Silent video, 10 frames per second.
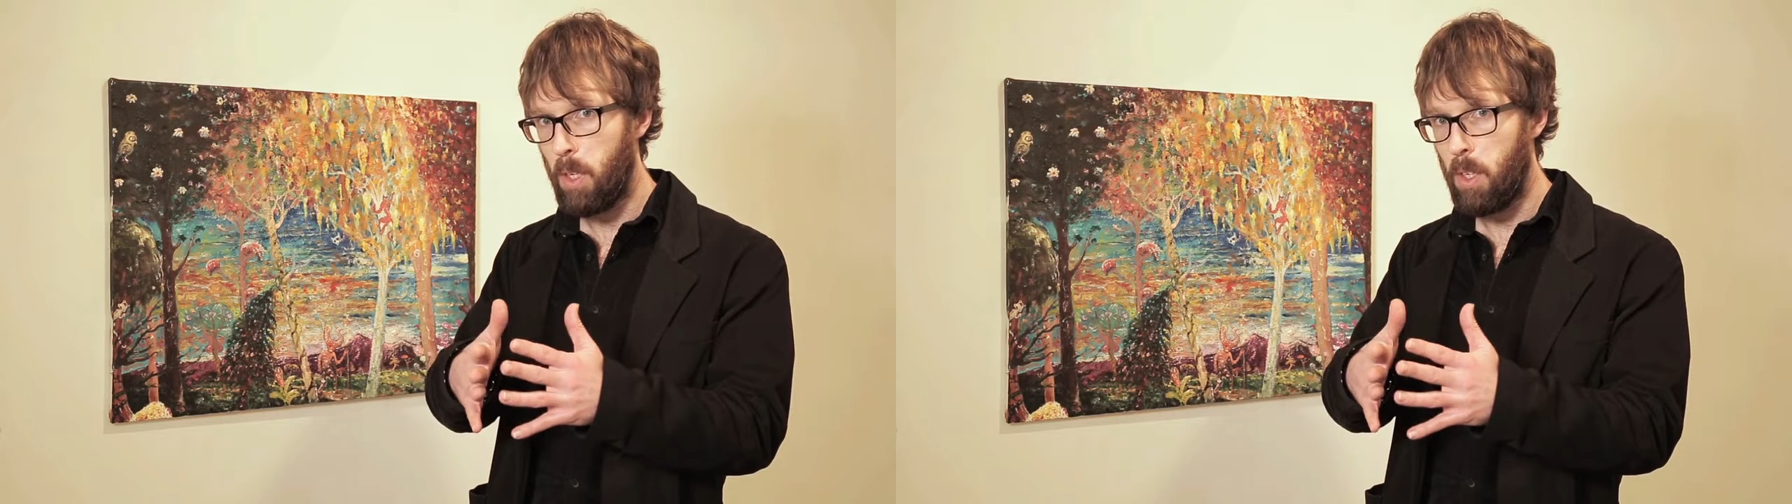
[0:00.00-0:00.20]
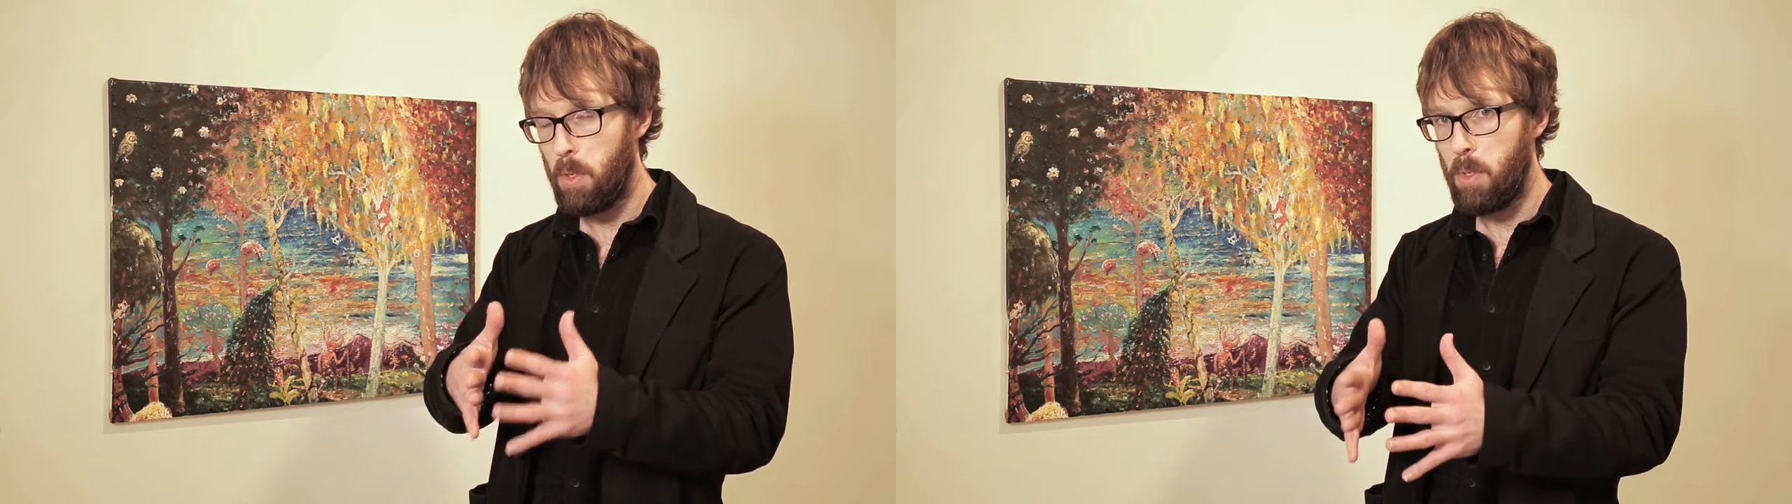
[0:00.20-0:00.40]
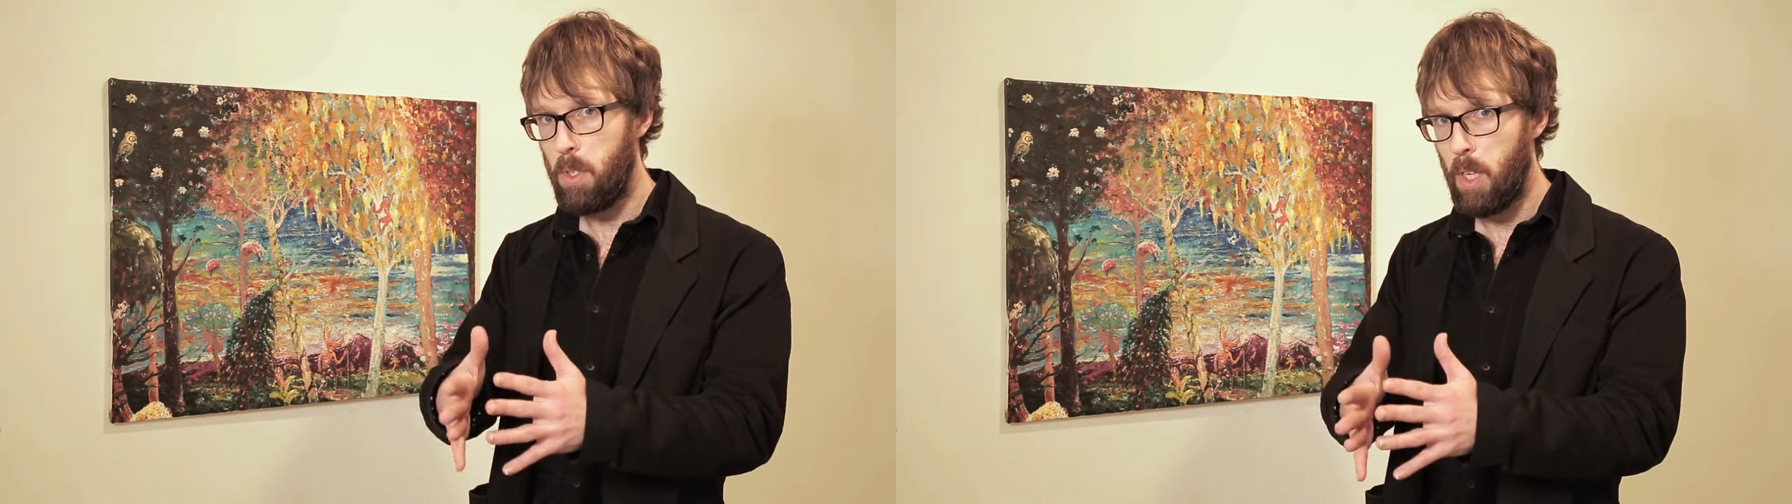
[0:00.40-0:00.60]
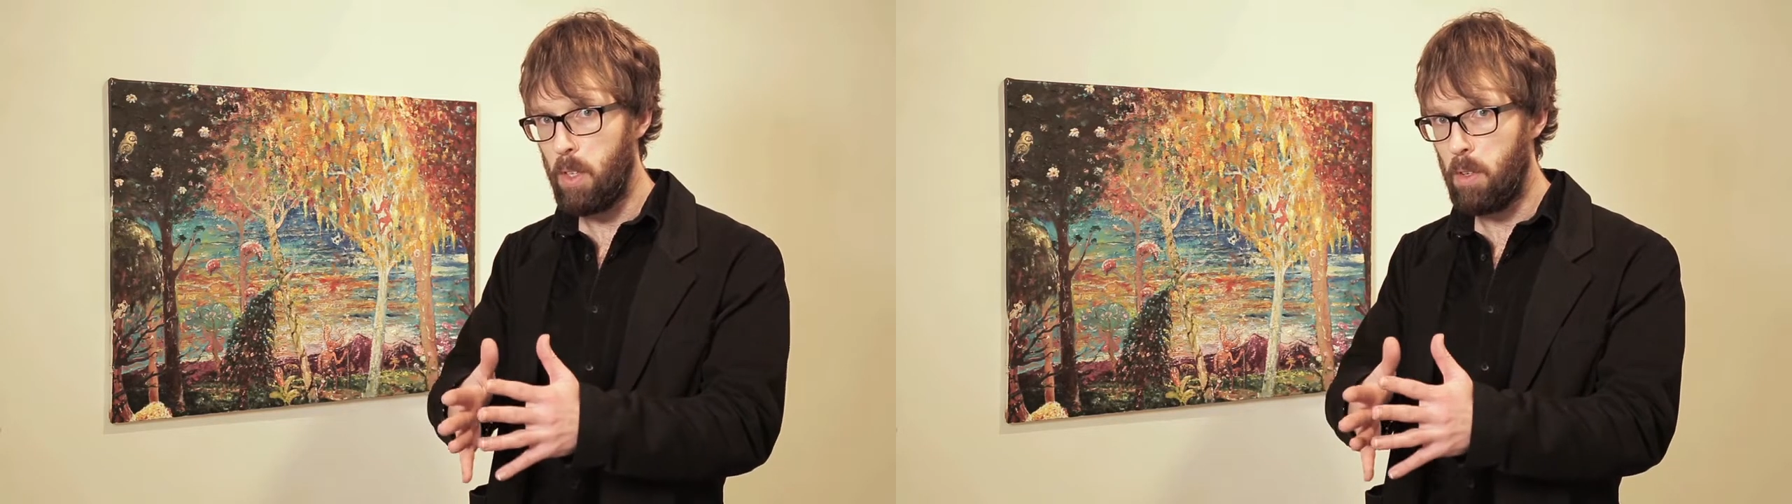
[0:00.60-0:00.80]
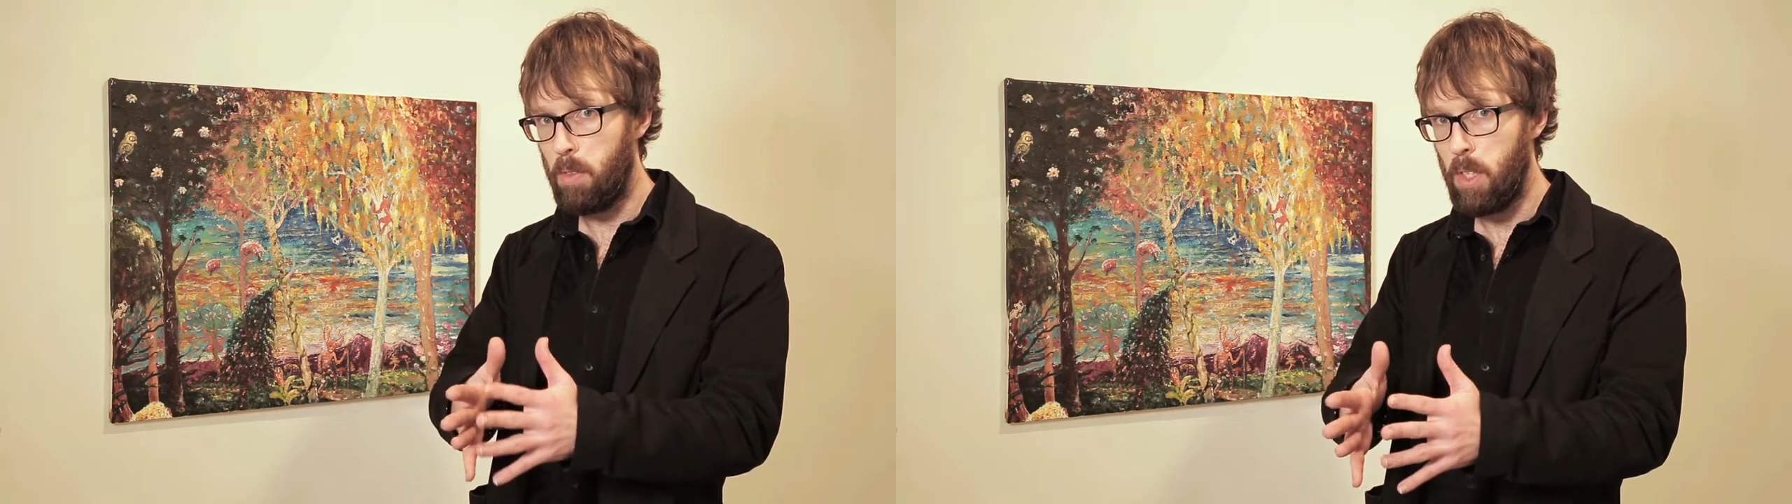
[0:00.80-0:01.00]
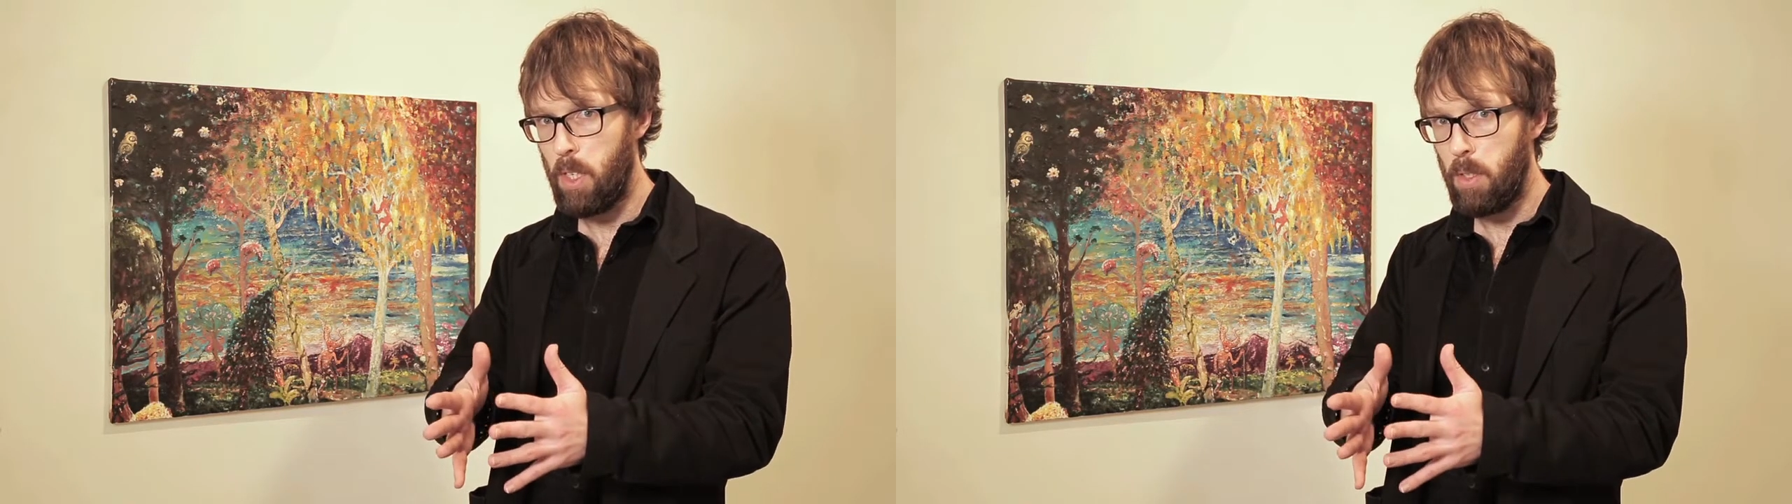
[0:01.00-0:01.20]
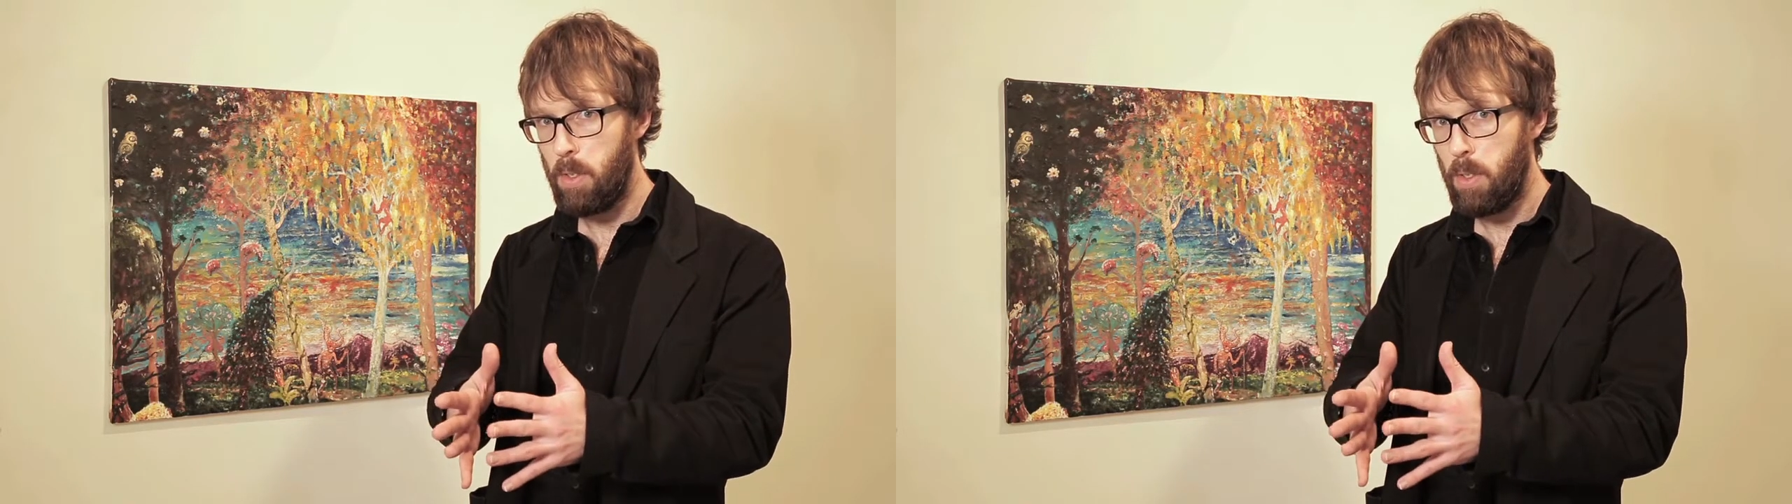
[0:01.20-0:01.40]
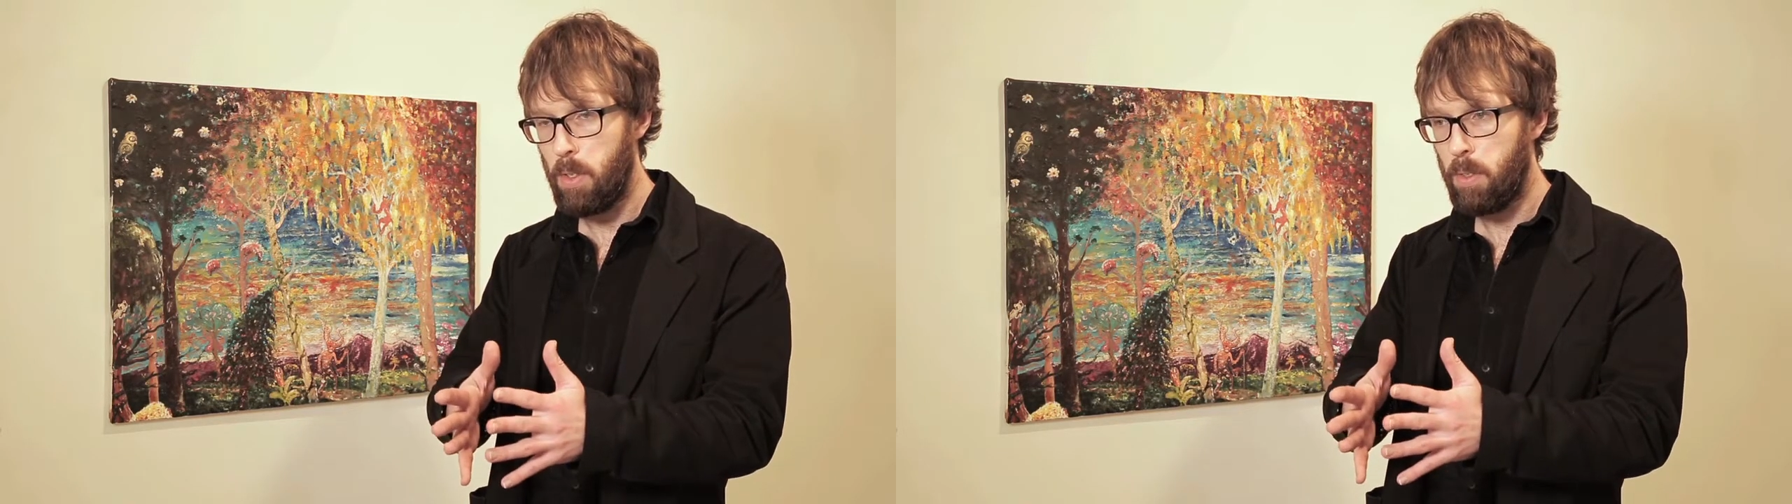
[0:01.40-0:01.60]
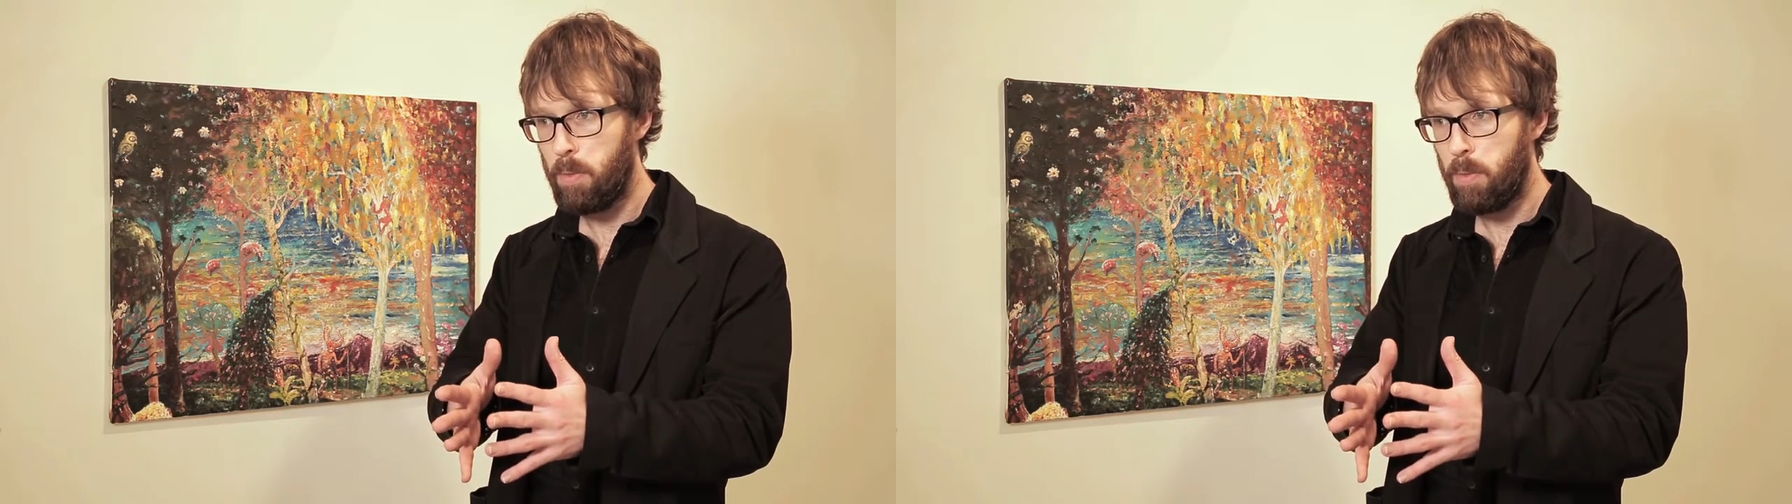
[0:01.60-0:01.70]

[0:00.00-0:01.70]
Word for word: of closer together over the years,